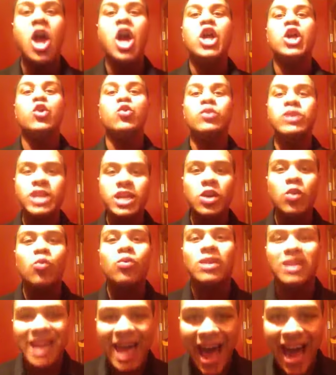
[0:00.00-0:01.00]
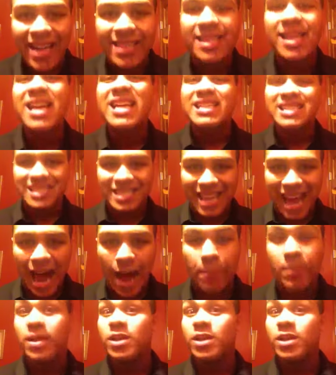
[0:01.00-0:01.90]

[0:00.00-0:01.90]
You need to relax. Stop.